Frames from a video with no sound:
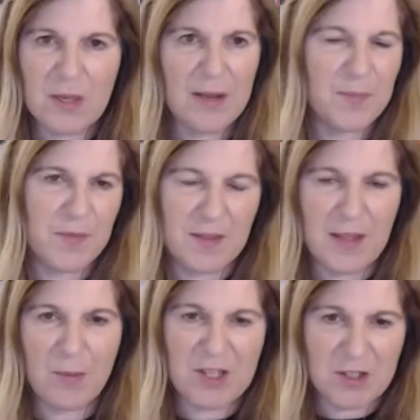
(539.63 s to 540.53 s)
Um,
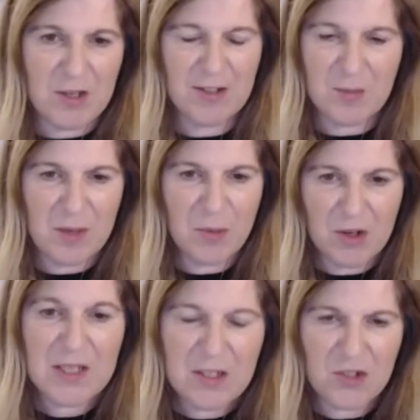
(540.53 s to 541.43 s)
I would consider that to be a
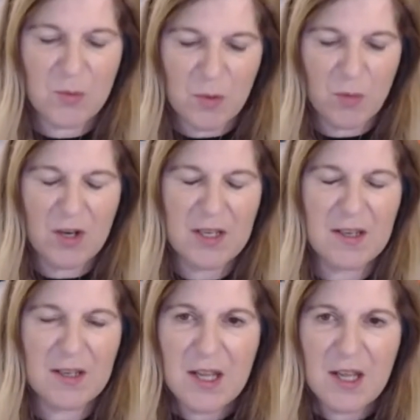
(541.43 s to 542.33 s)
burning issue, and we're
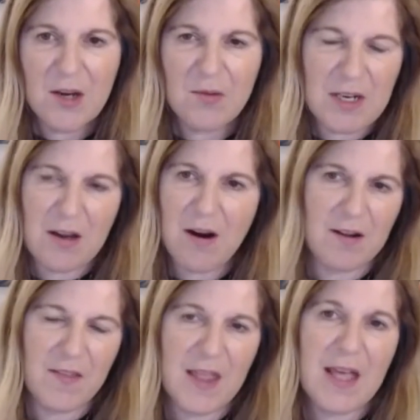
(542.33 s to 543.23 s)
working really
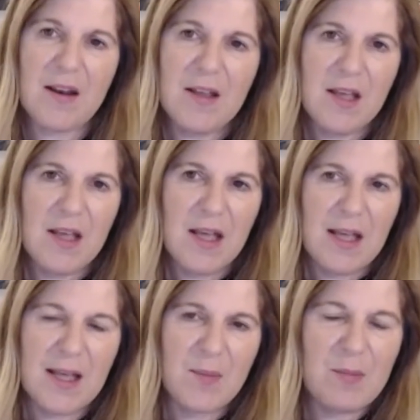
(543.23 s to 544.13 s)
hard on that.
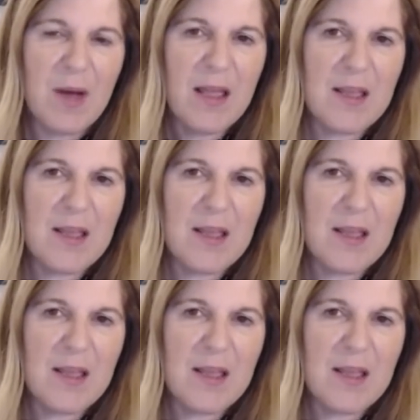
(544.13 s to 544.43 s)
Um, in my